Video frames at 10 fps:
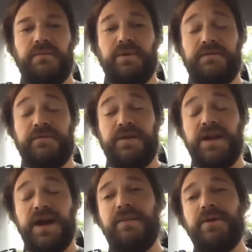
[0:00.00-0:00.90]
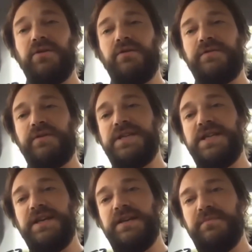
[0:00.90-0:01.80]
but phenomenal for
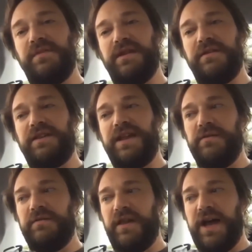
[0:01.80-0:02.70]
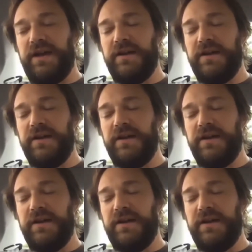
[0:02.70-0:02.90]
teams, it sounds like,